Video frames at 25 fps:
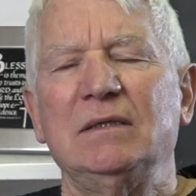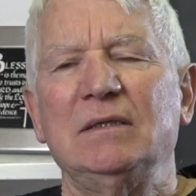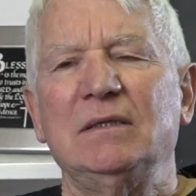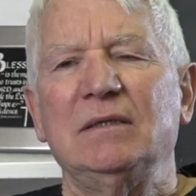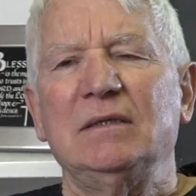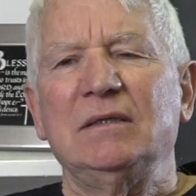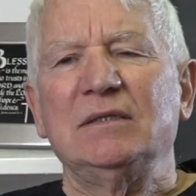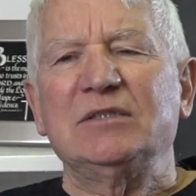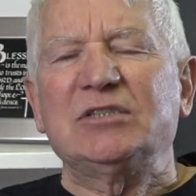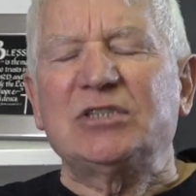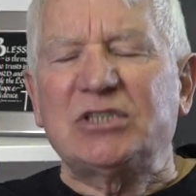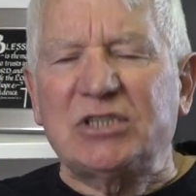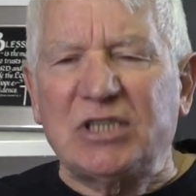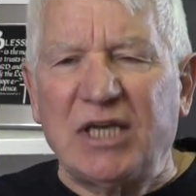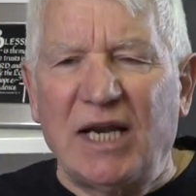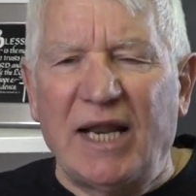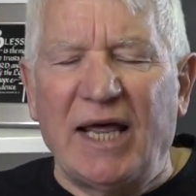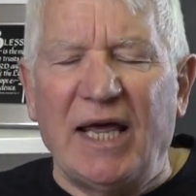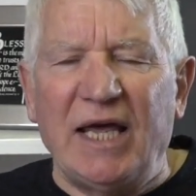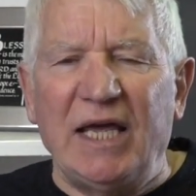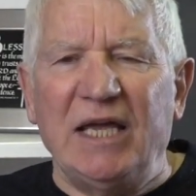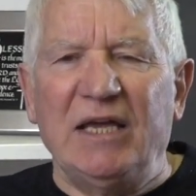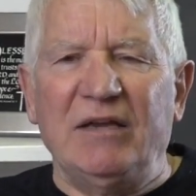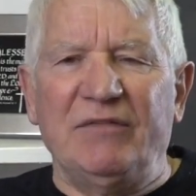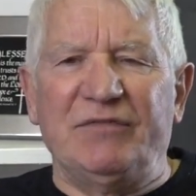
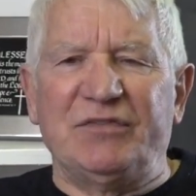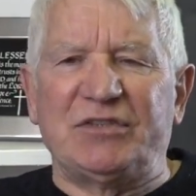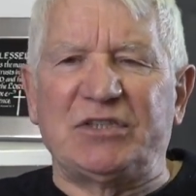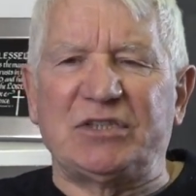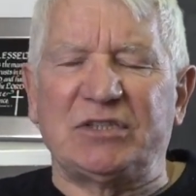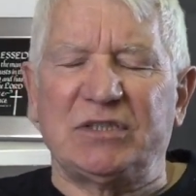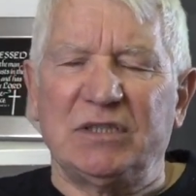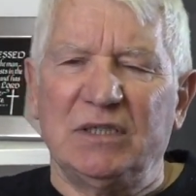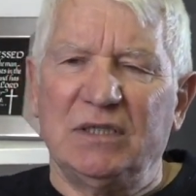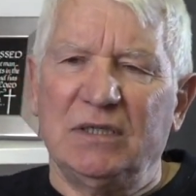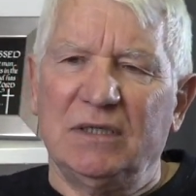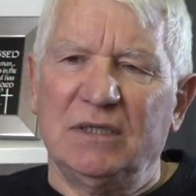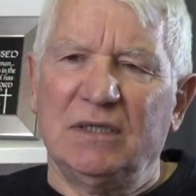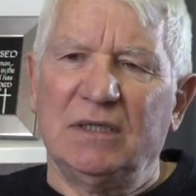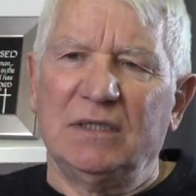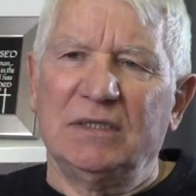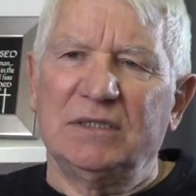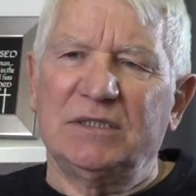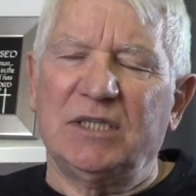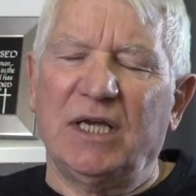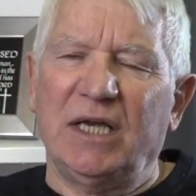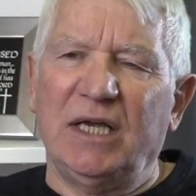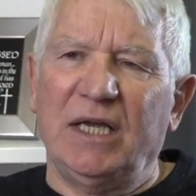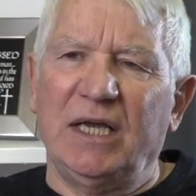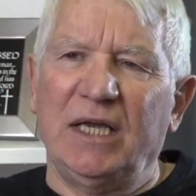Slaves
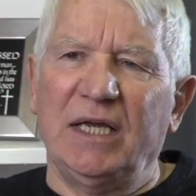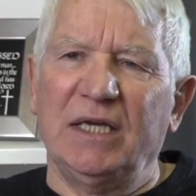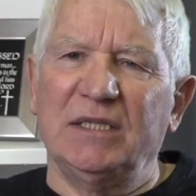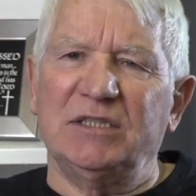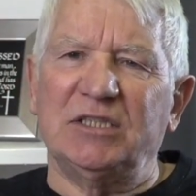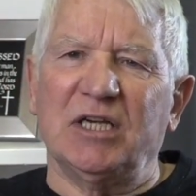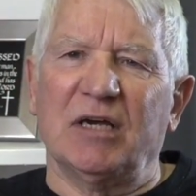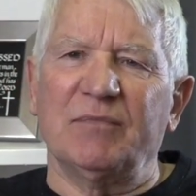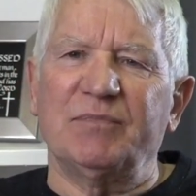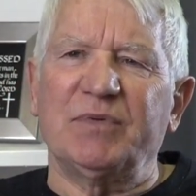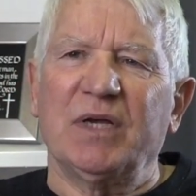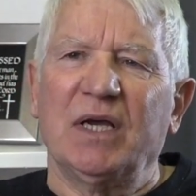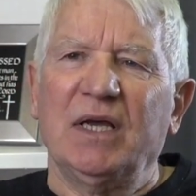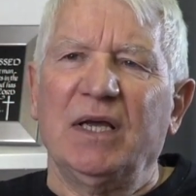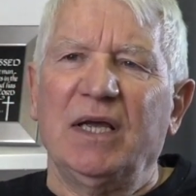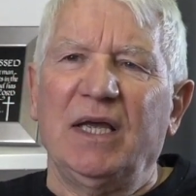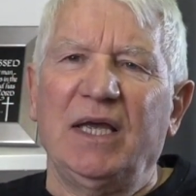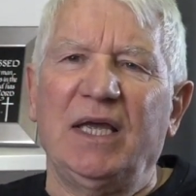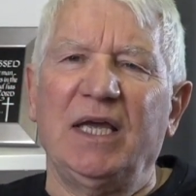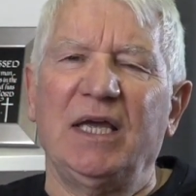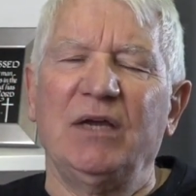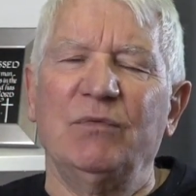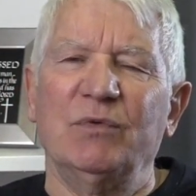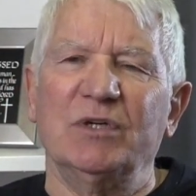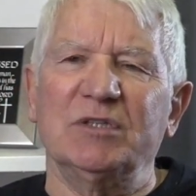to Egypt,
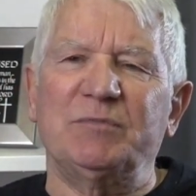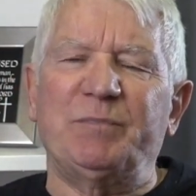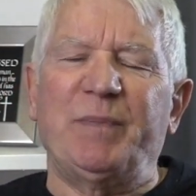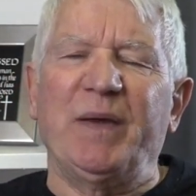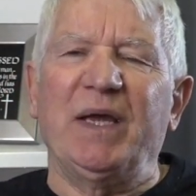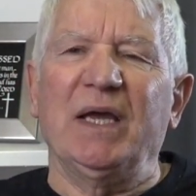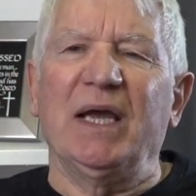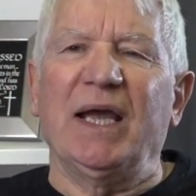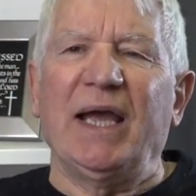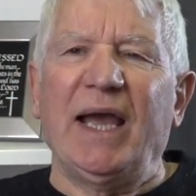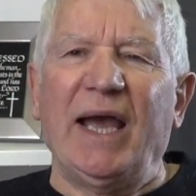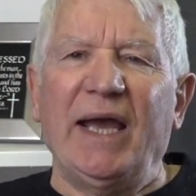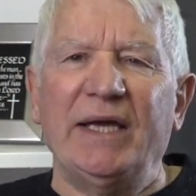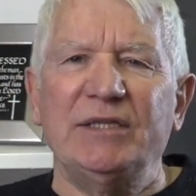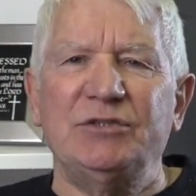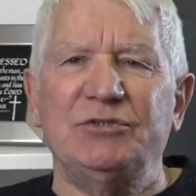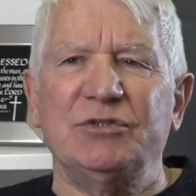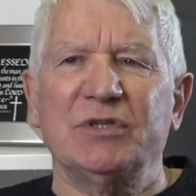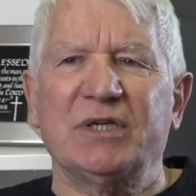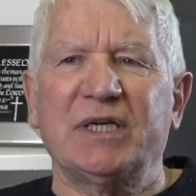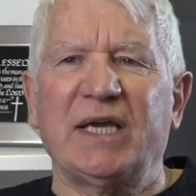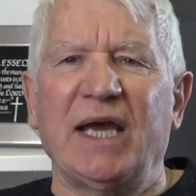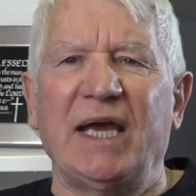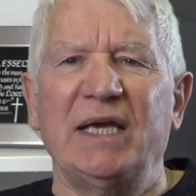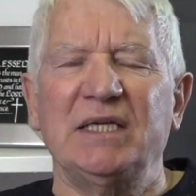he was being
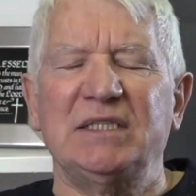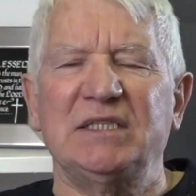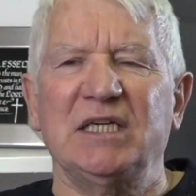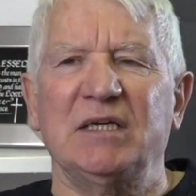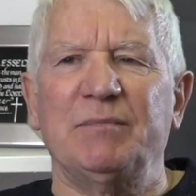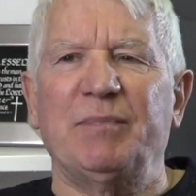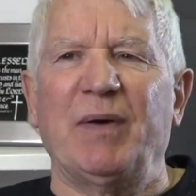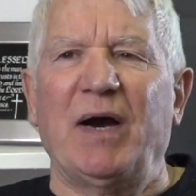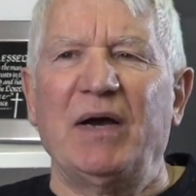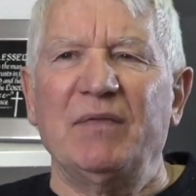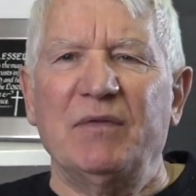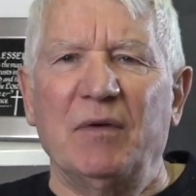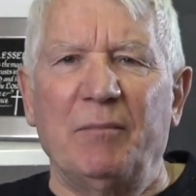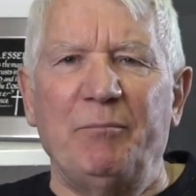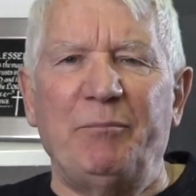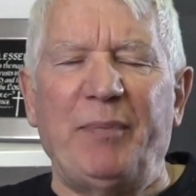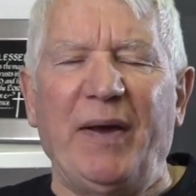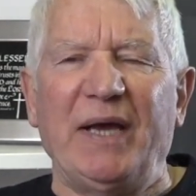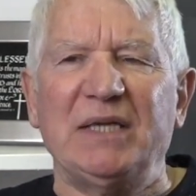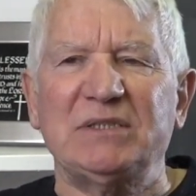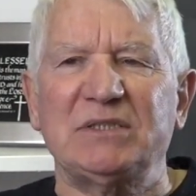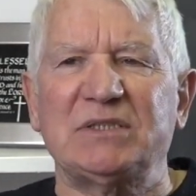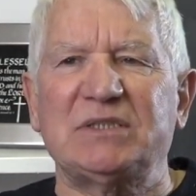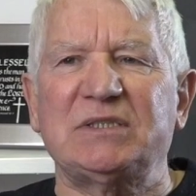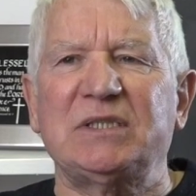educated by the
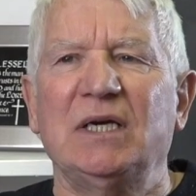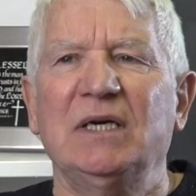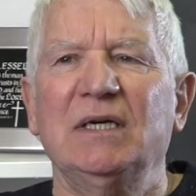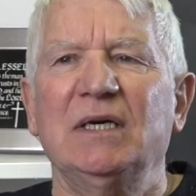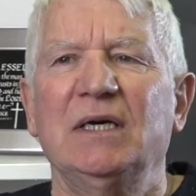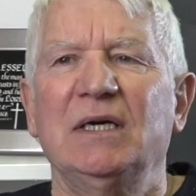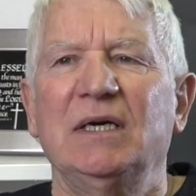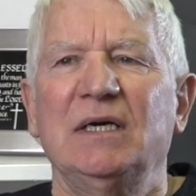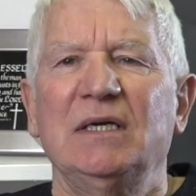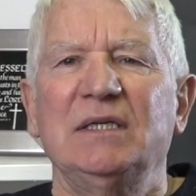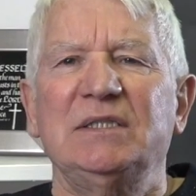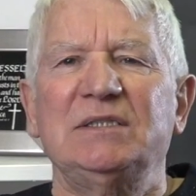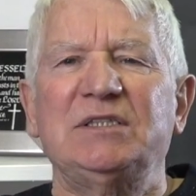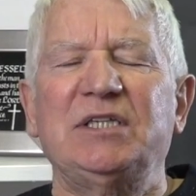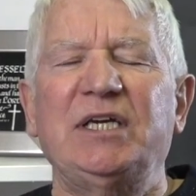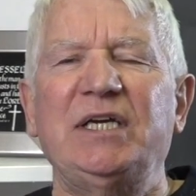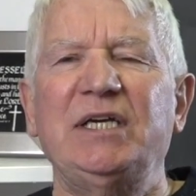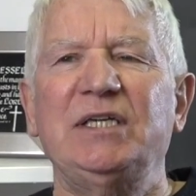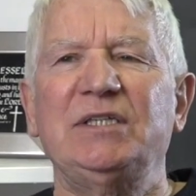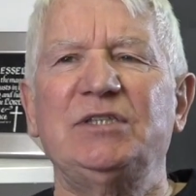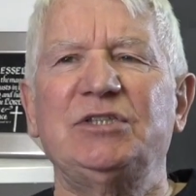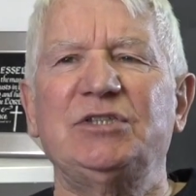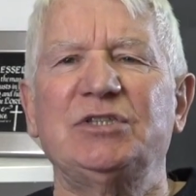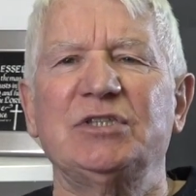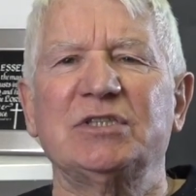best
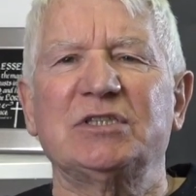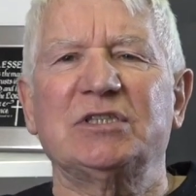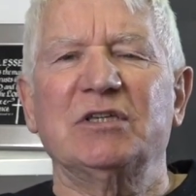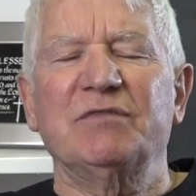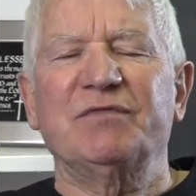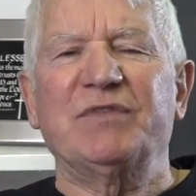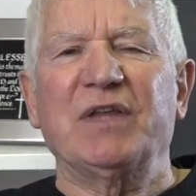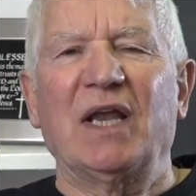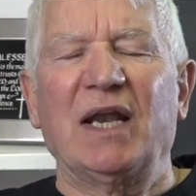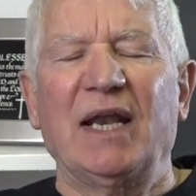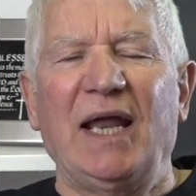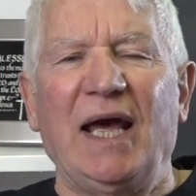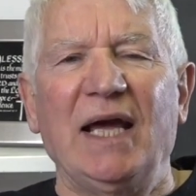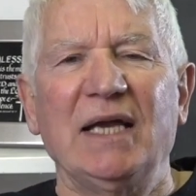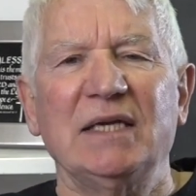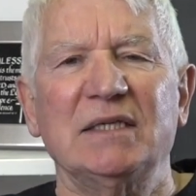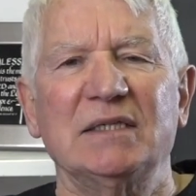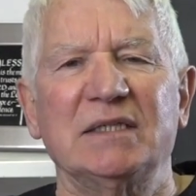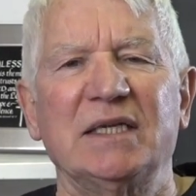teachers of the land.